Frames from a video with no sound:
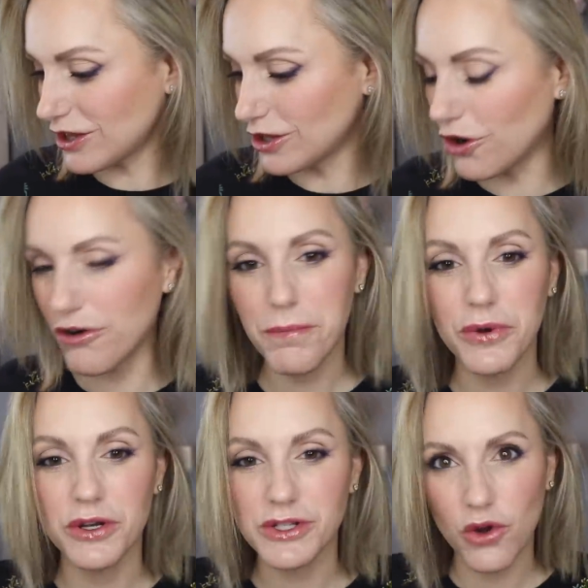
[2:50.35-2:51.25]
Laura
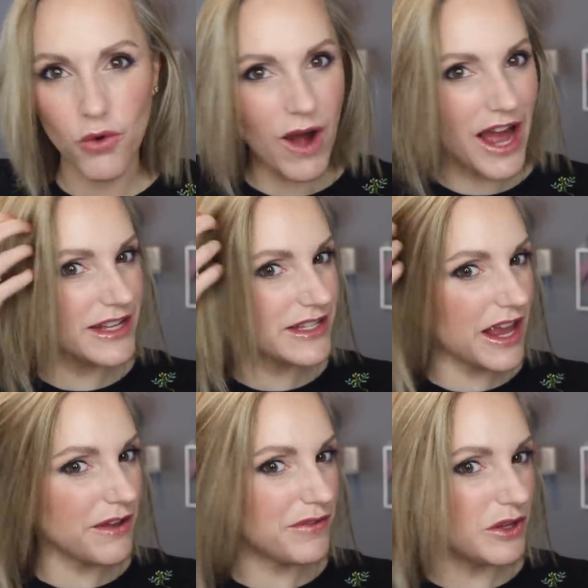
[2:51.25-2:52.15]
puts quite
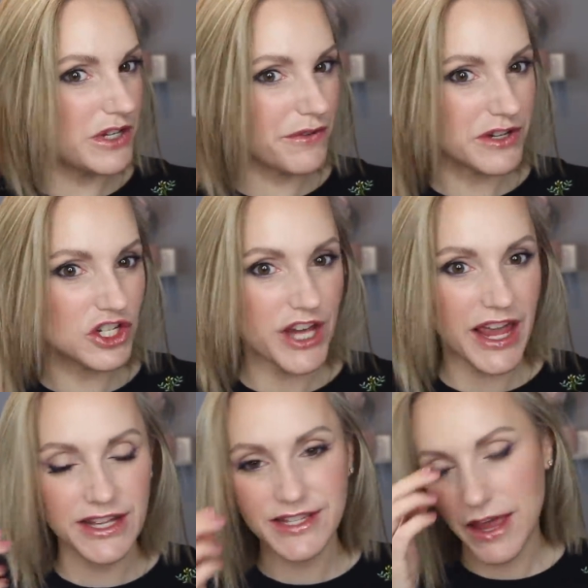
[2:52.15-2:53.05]
a few different
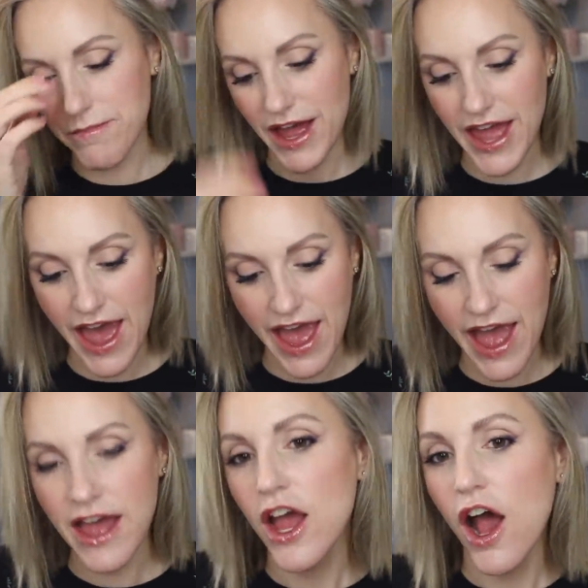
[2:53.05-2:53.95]
shades in my
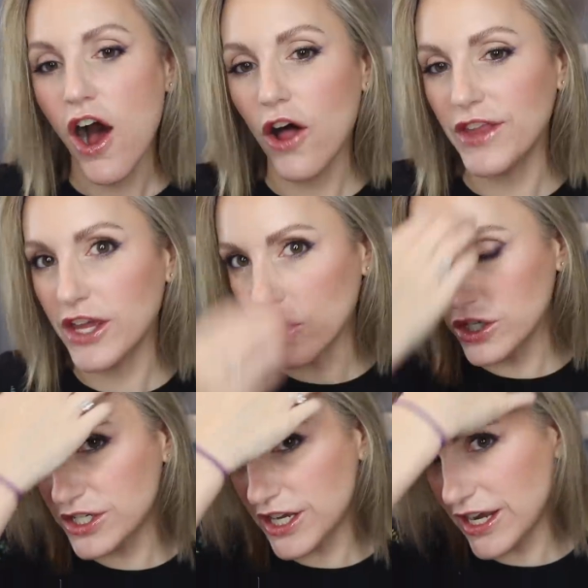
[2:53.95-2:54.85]
hair. On the
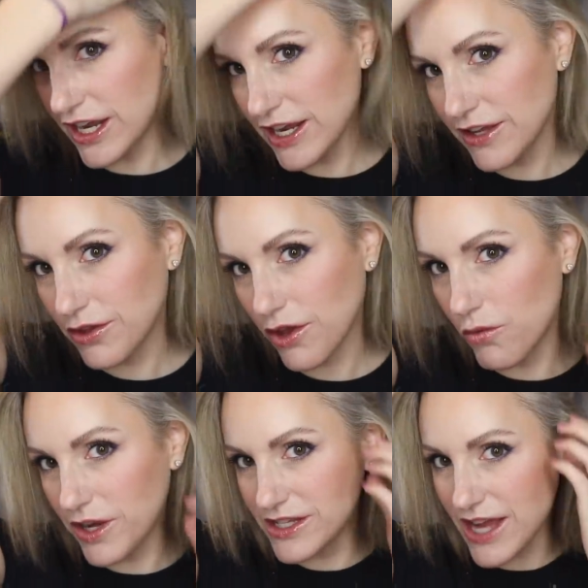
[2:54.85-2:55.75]
underneath,
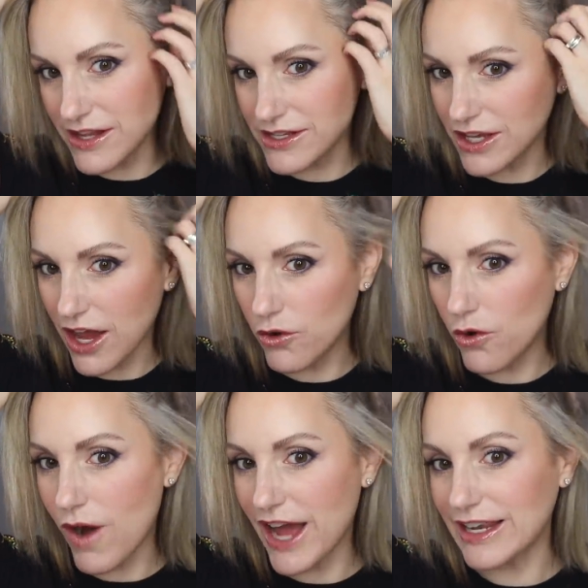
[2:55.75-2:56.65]
we tend to go
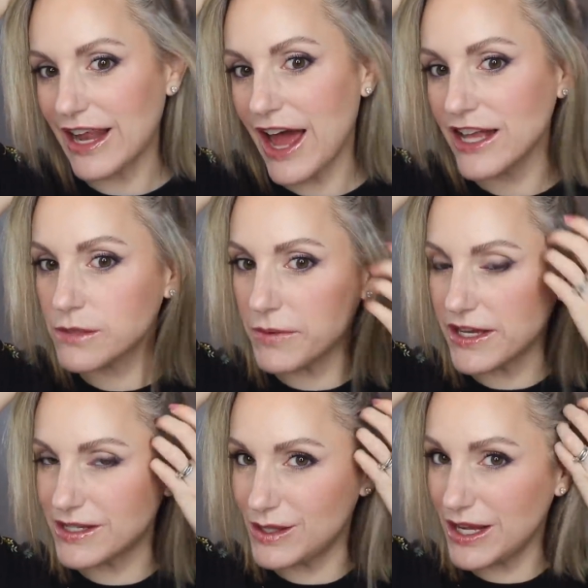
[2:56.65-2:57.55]
quite light
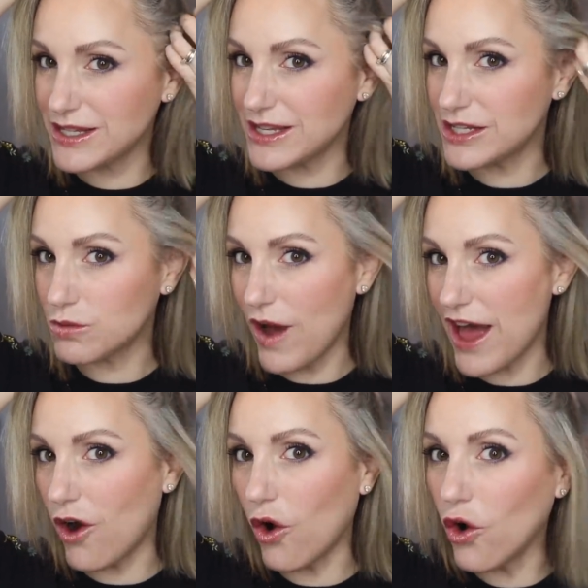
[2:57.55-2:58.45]
because this is
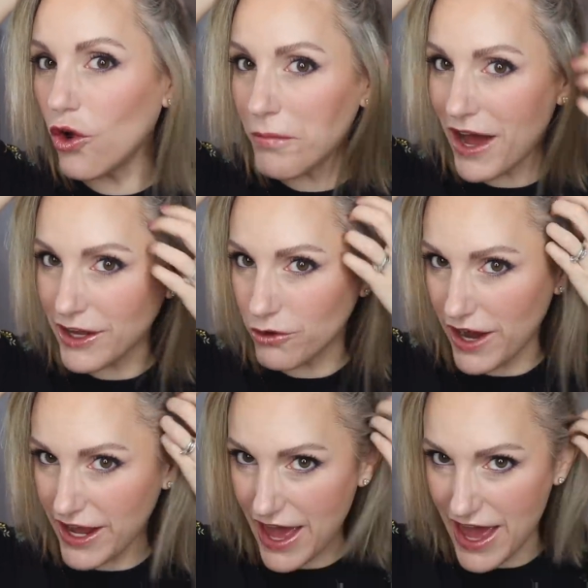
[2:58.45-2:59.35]
where all my
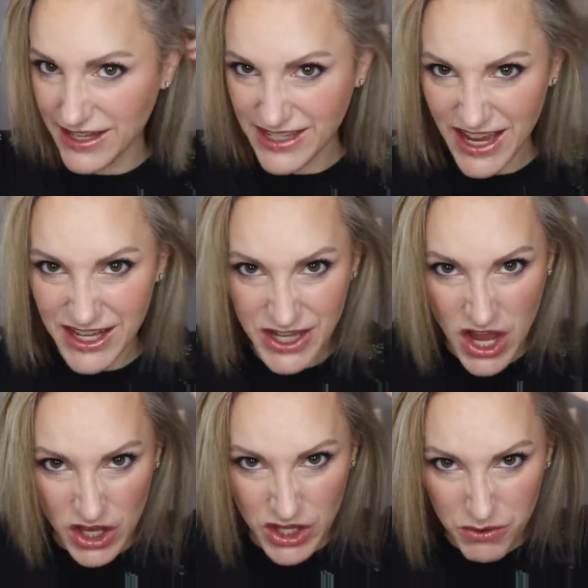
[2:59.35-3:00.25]
grey hair sits,
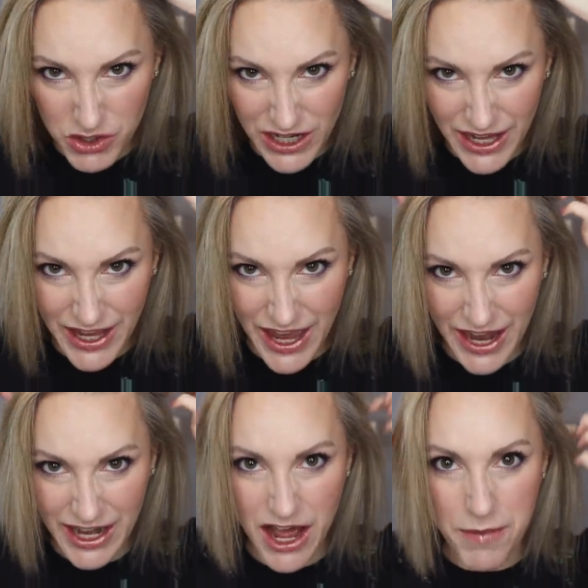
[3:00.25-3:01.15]
usually
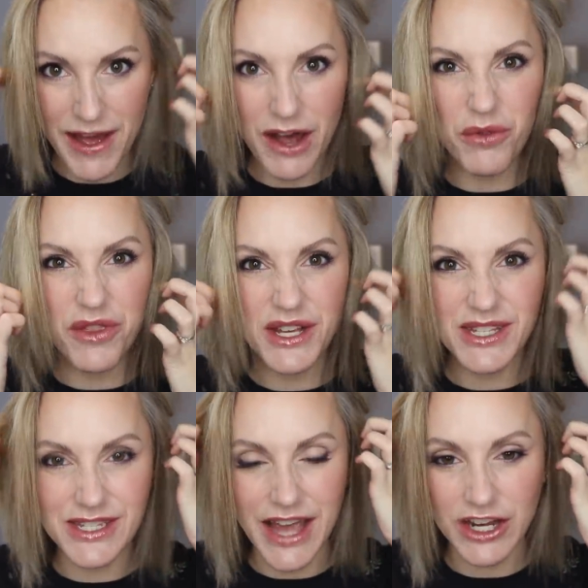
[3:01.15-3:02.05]
in about
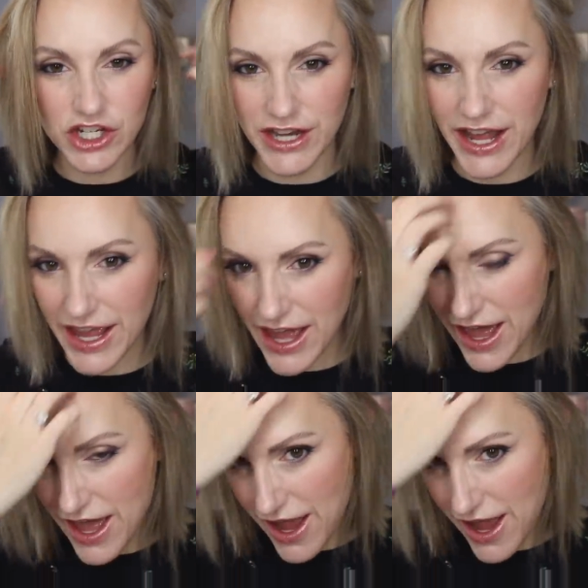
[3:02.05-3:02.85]
this section here.